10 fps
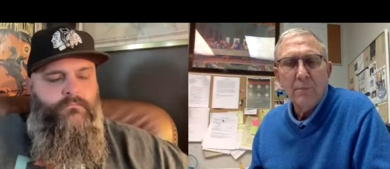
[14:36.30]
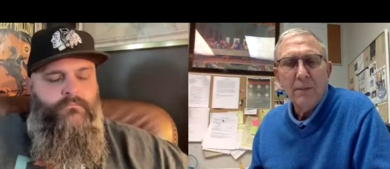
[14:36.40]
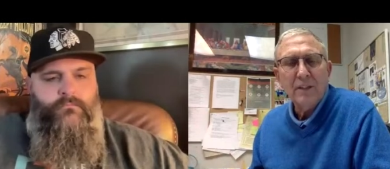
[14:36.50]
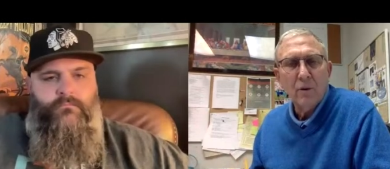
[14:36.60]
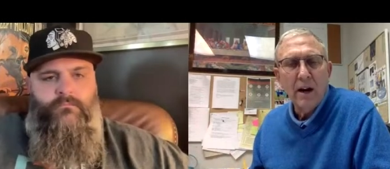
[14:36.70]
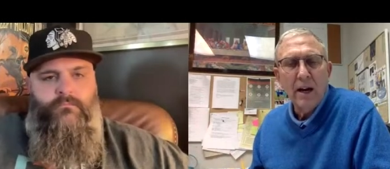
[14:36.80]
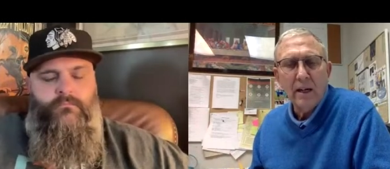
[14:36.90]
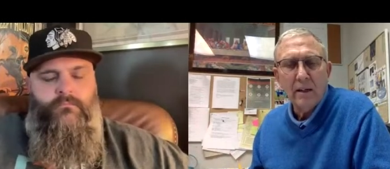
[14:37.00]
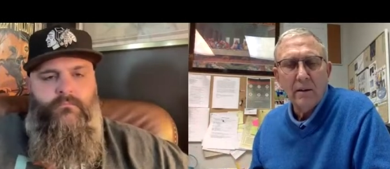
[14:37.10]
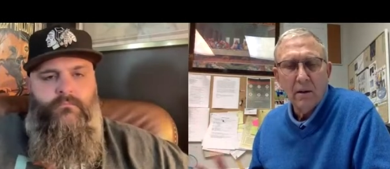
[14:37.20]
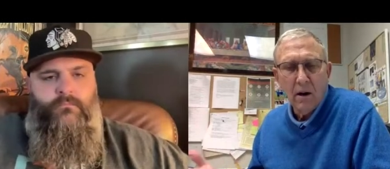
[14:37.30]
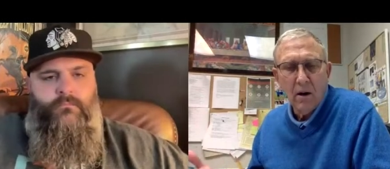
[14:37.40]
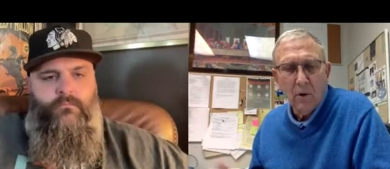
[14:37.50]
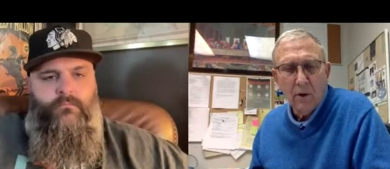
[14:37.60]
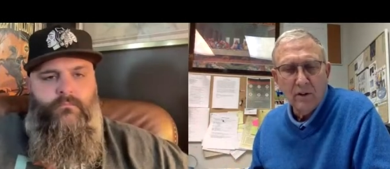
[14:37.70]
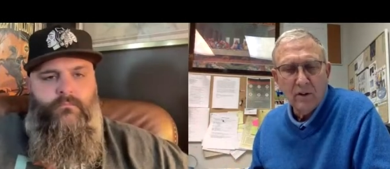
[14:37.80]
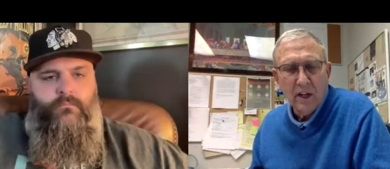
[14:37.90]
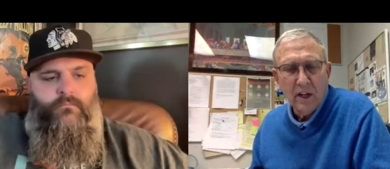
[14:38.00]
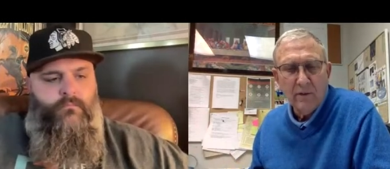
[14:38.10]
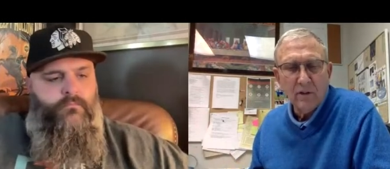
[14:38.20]
Speaker 1: betraying our Lord and
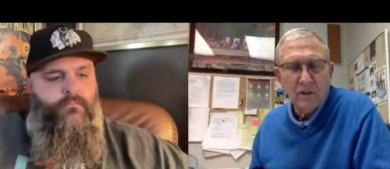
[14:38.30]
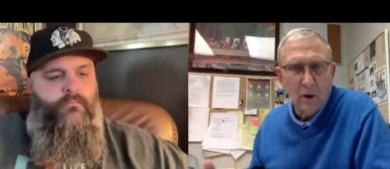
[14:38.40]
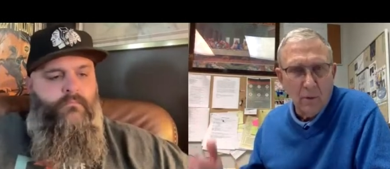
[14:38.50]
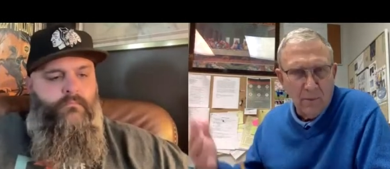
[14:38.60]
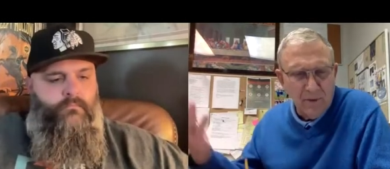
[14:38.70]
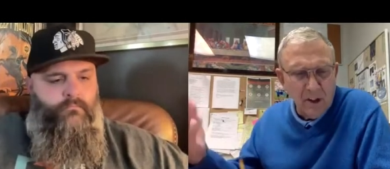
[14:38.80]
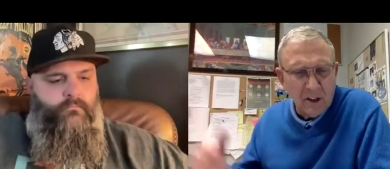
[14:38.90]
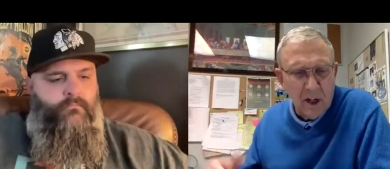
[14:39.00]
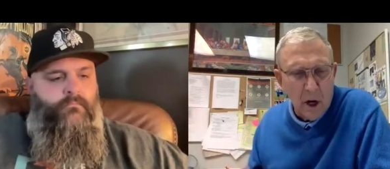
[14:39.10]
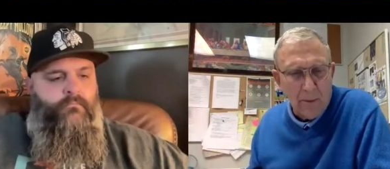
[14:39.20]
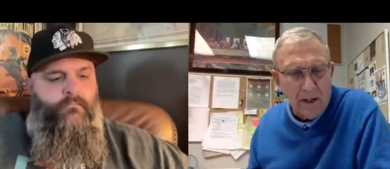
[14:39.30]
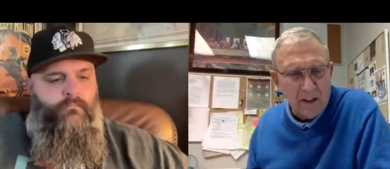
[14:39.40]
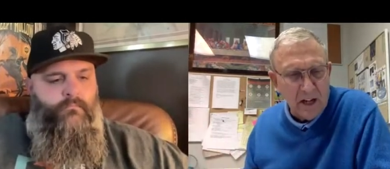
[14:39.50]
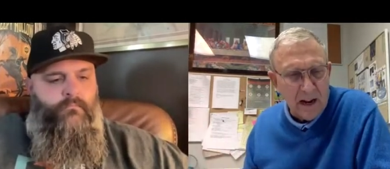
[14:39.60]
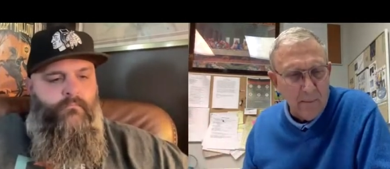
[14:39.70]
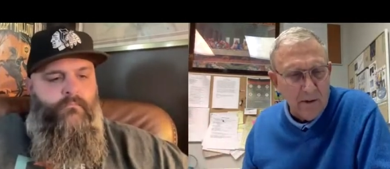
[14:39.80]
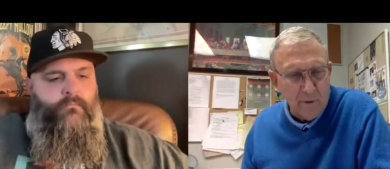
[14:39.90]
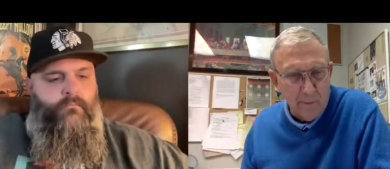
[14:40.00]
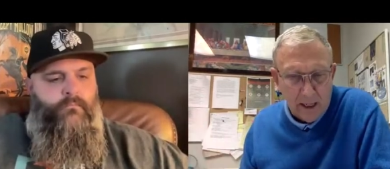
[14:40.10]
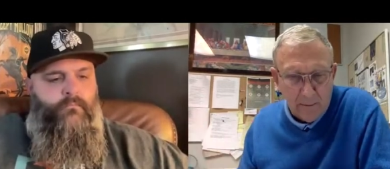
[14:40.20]
Savior. So just an opening
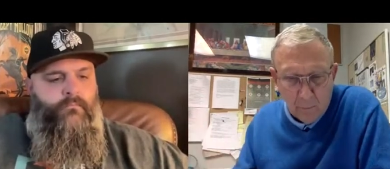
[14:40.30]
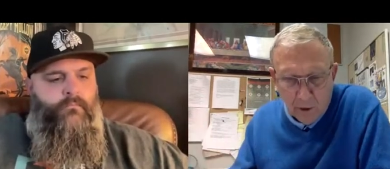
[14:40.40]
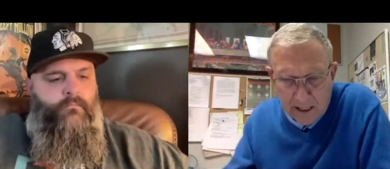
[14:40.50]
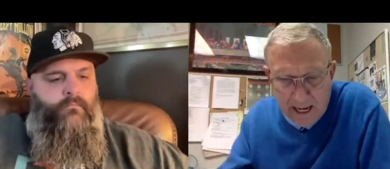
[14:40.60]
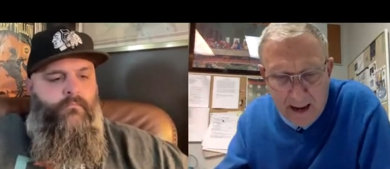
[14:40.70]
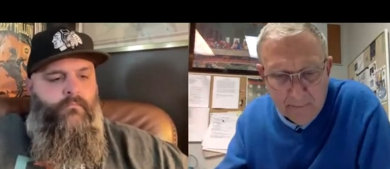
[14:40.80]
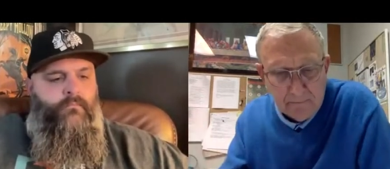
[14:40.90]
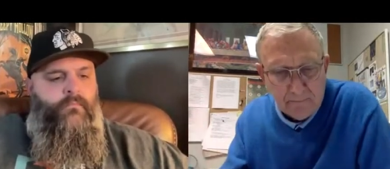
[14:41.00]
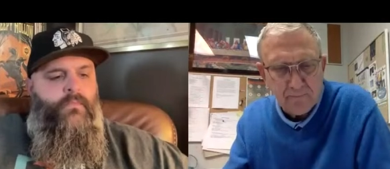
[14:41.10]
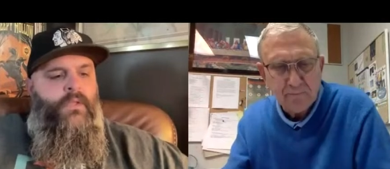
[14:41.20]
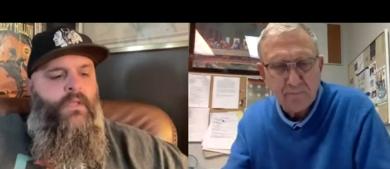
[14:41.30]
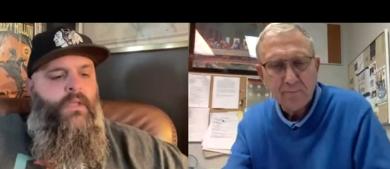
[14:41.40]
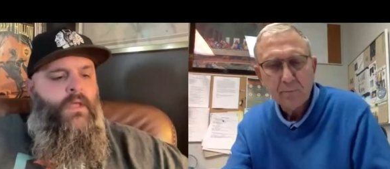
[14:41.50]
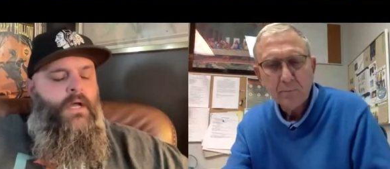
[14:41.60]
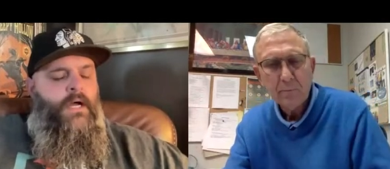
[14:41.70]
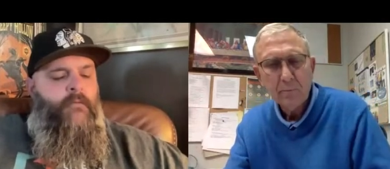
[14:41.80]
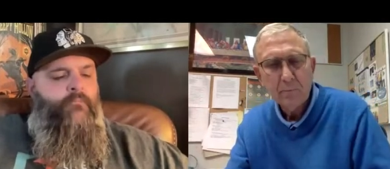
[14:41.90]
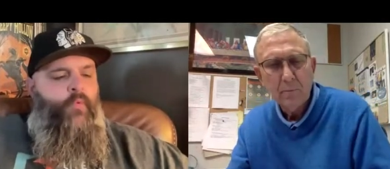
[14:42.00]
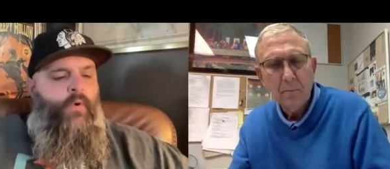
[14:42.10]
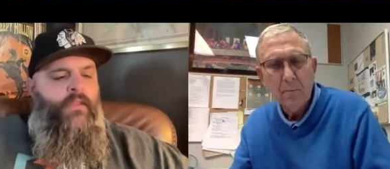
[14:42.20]
statement for me. What do you got?
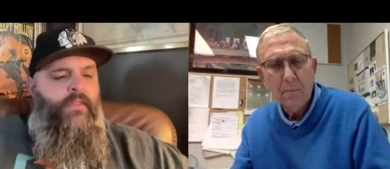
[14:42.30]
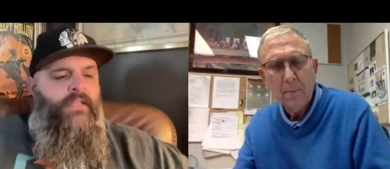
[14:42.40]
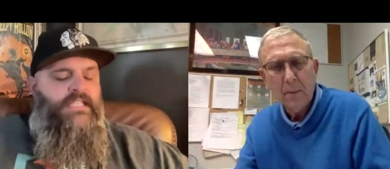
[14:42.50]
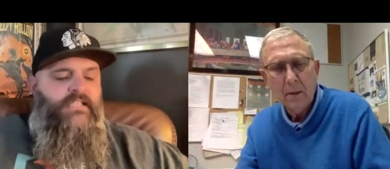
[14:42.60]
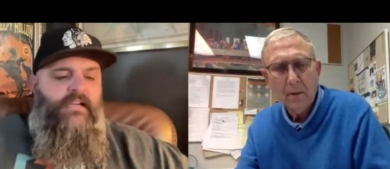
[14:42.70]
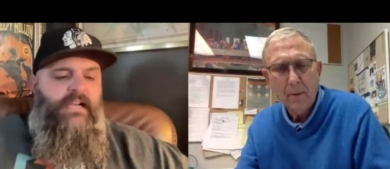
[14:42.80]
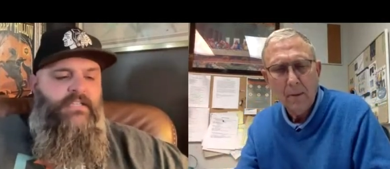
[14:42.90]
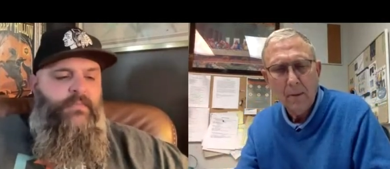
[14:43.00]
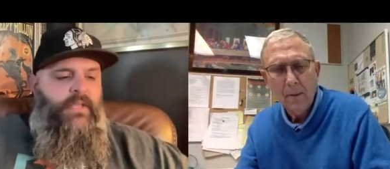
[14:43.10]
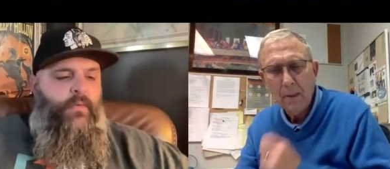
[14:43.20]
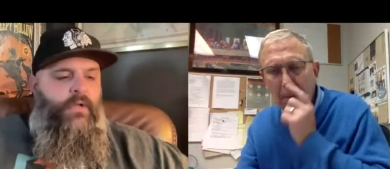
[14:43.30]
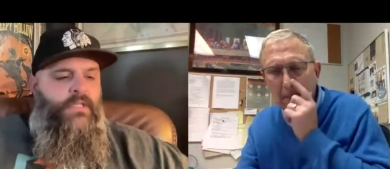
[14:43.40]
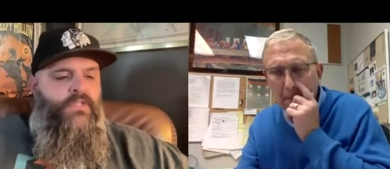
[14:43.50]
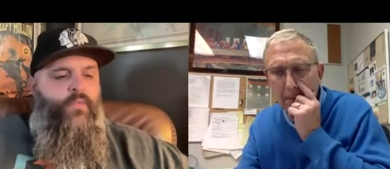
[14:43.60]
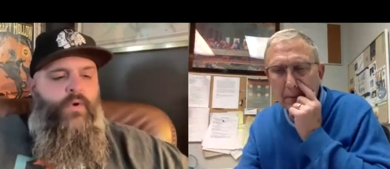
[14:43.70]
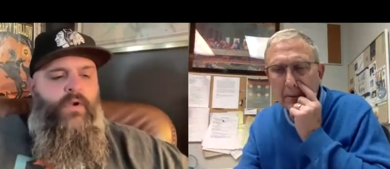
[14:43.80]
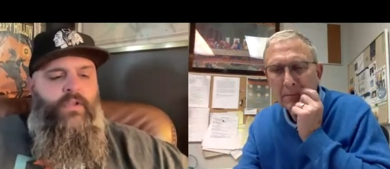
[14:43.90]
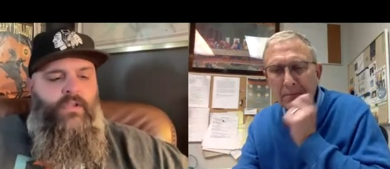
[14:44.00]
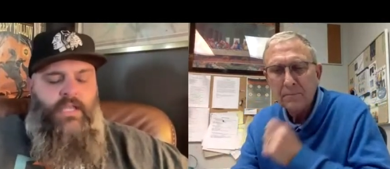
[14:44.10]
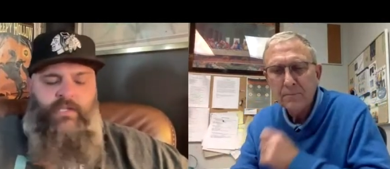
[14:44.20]
Speaker 2: Um, one of the things that stuck out to me was
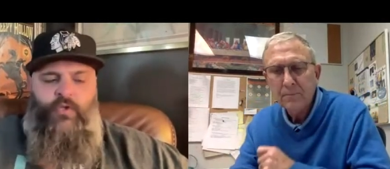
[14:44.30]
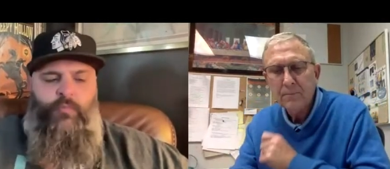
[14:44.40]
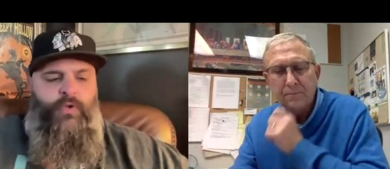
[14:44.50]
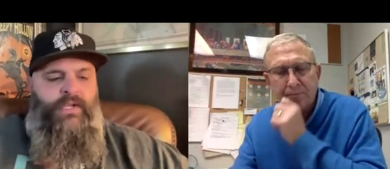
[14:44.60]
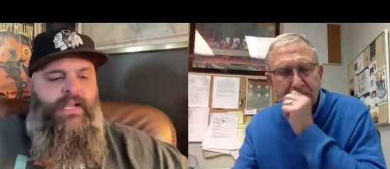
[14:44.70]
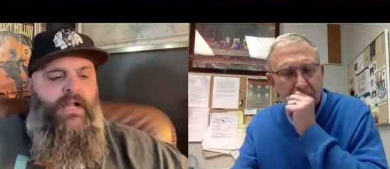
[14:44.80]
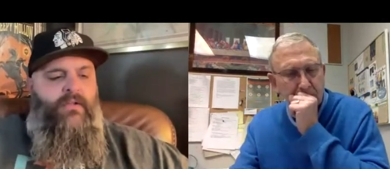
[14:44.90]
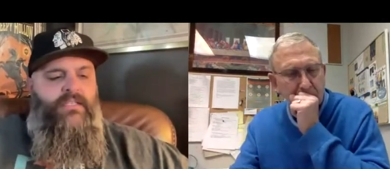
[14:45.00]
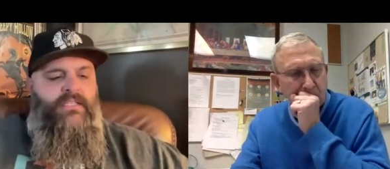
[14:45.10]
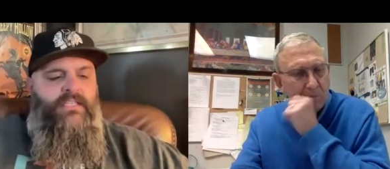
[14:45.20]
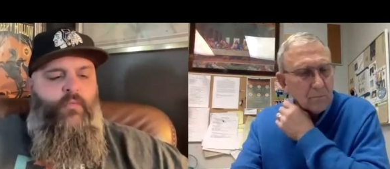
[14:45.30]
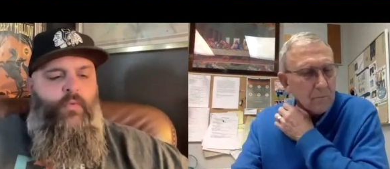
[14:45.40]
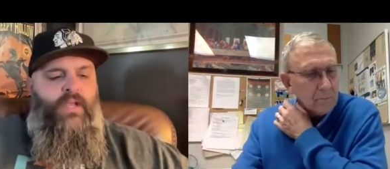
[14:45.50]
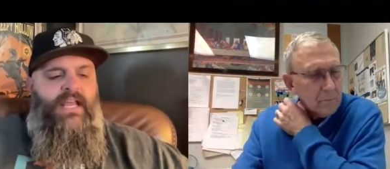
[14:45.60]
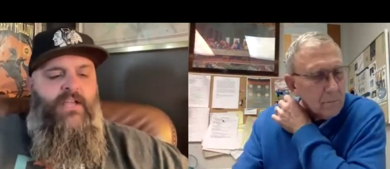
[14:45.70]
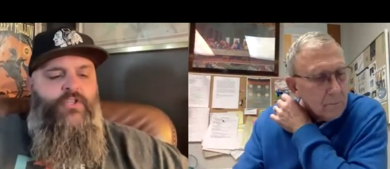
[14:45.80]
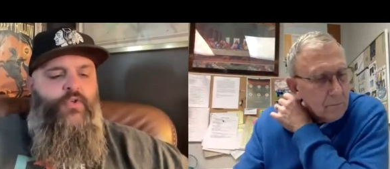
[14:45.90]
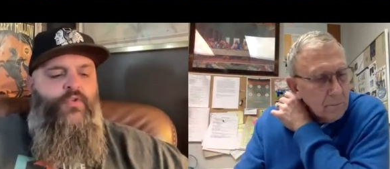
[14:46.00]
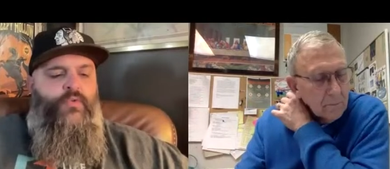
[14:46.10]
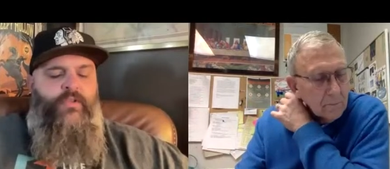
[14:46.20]
where, and you pointed it out, it says he went as
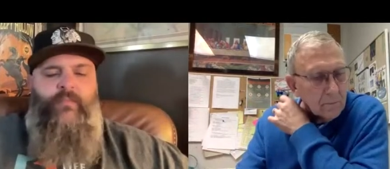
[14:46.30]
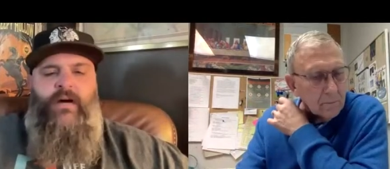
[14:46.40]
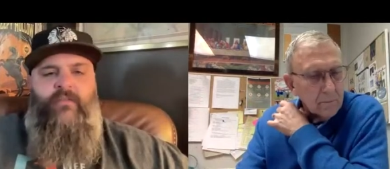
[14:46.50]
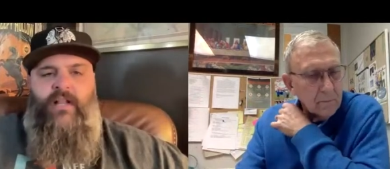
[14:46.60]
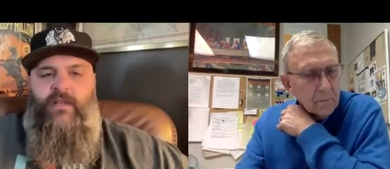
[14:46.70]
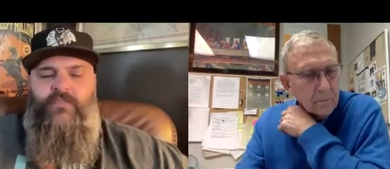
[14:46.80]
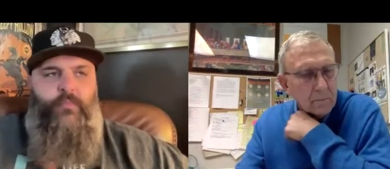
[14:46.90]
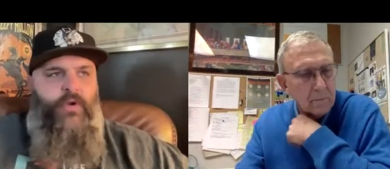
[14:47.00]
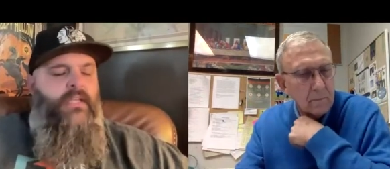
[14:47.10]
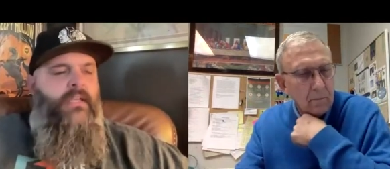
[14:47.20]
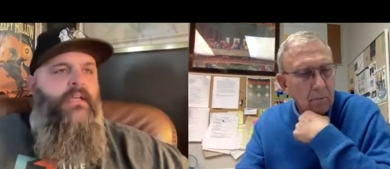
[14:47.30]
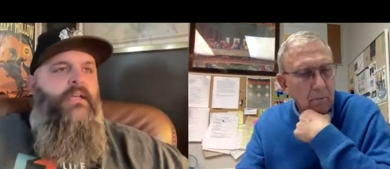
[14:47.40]
usual to the Mount of Olives to pray.